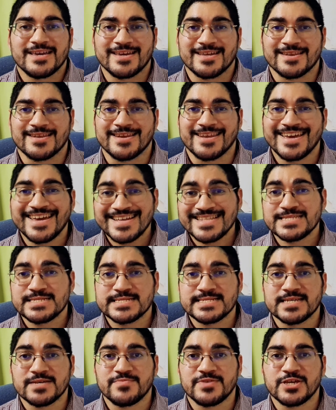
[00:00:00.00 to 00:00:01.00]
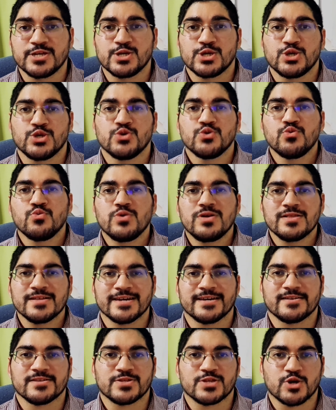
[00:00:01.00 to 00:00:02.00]
In an STEMI, you will
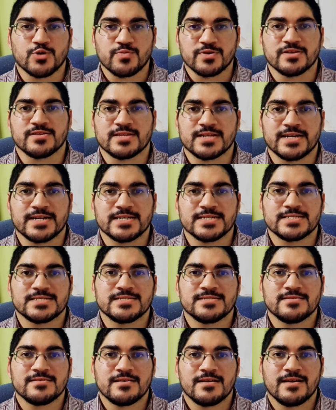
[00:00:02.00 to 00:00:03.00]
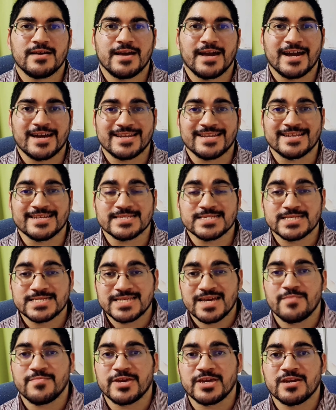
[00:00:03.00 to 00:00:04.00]
get a troponin rise. And in a
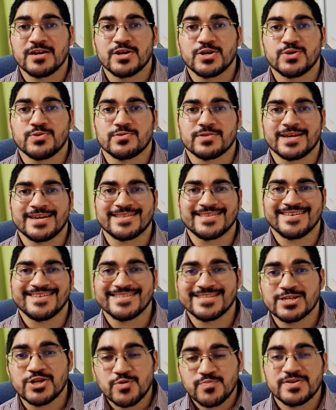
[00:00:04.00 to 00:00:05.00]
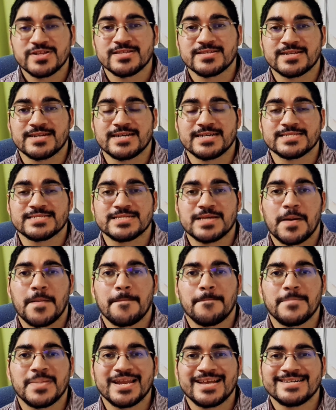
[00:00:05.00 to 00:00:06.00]
STEMI, you'll get troponin rise
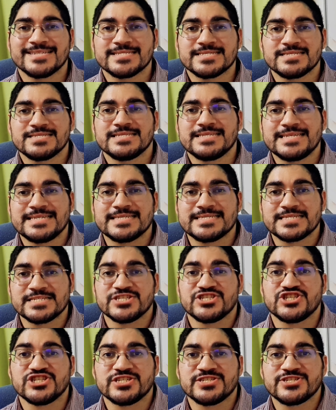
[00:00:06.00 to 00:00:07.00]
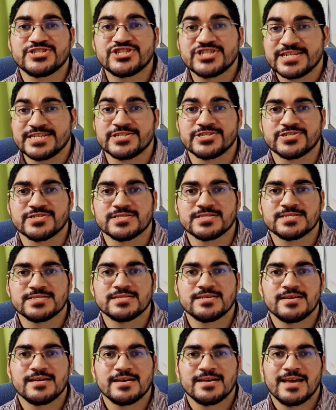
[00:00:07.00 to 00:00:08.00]
plus ECG
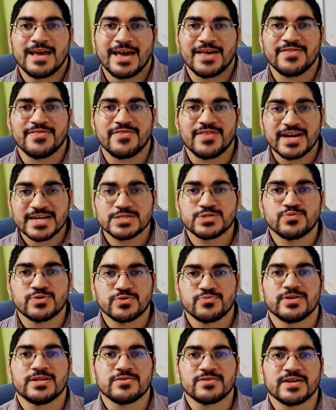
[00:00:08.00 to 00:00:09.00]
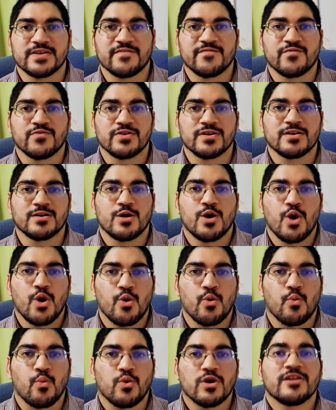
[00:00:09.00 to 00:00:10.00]
changes. And that's what we're looking for here.
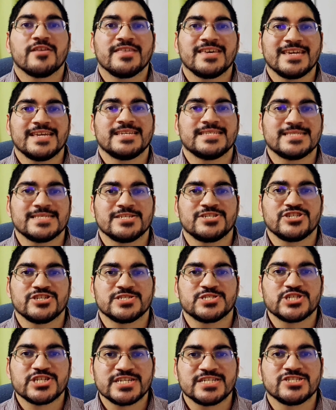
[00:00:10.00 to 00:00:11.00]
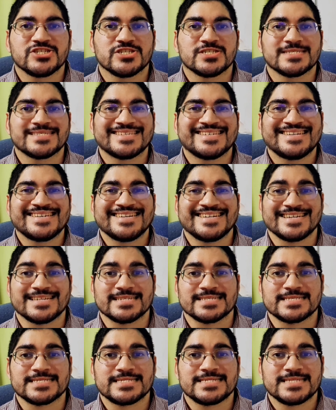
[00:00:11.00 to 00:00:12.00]
What are the ECG changes in
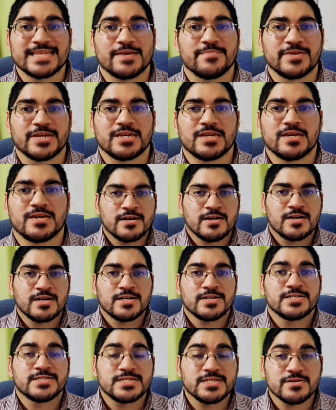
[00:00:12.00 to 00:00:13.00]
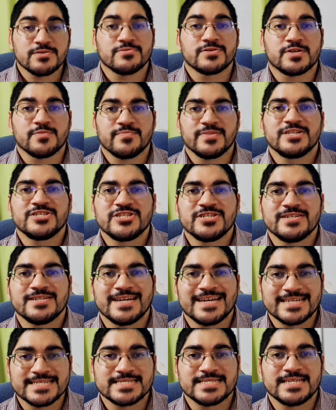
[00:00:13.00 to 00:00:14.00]
a STEMI? So, to
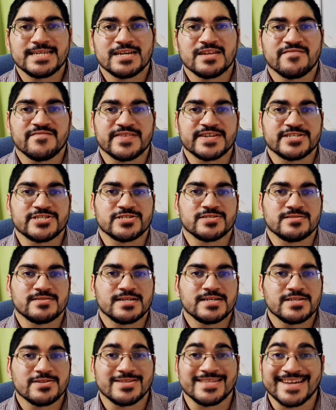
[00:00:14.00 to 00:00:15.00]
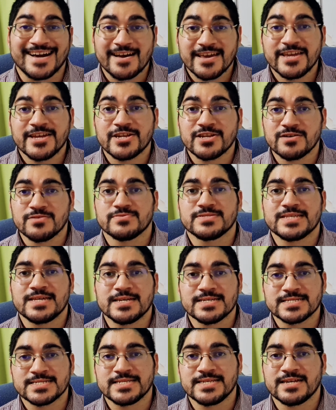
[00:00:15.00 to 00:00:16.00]
measure ST elevation, right, to diagnose
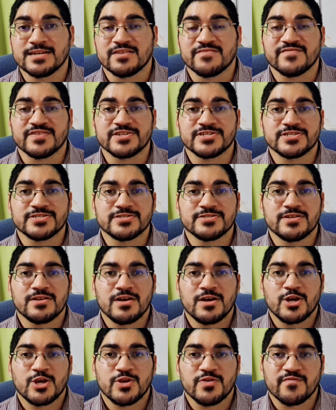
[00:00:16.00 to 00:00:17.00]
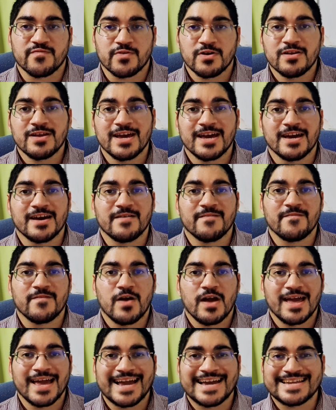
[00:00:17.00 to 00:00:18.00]
ST elevation, you've got to
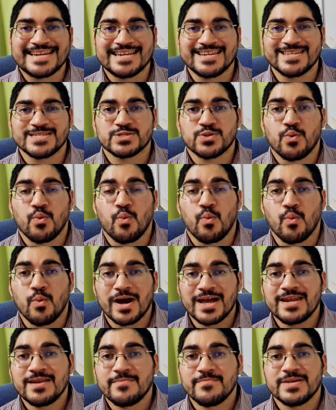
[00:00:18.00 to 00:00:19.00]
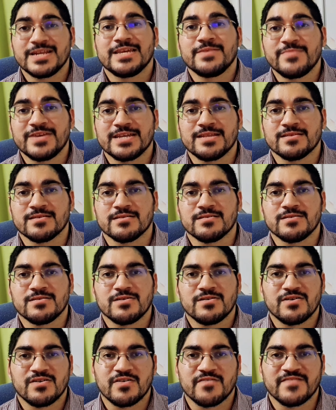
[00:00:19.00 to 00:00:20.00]
have at least 1 millimeter
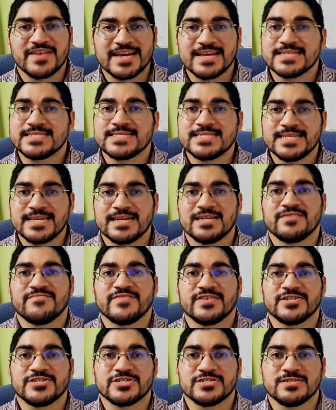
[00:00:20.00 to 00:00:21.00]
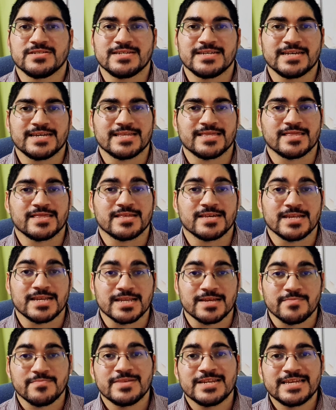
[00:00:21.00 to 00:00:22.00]
of ST elevation in the
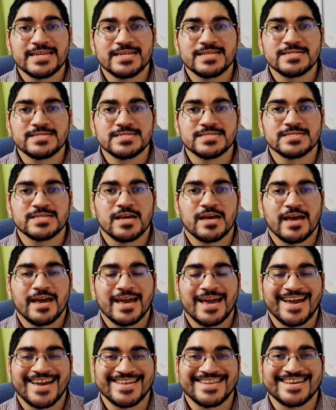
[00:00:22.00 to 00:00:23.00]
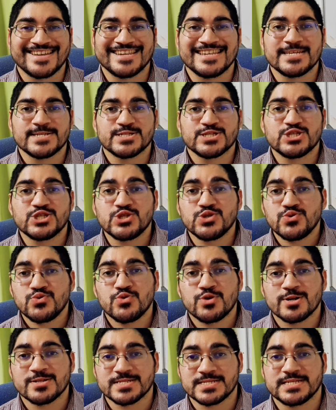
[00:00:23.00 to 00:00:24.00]
limb leads, in at least
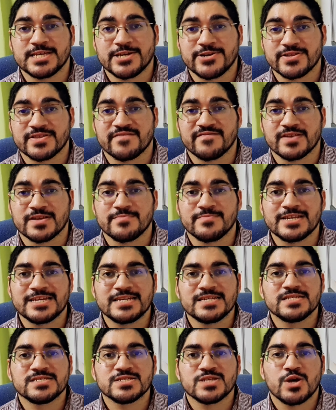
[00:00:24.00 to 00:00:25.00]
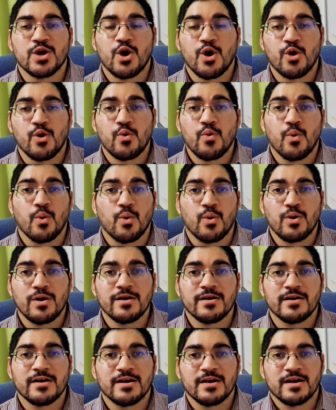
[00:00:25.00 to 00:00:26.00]
2 consecutive limb leads,
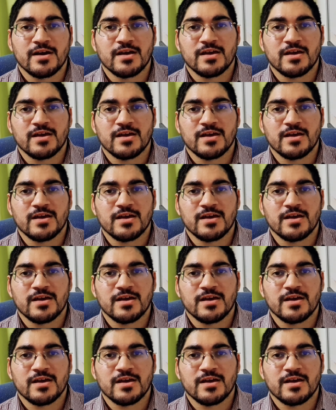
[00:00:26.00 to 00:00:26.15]
or,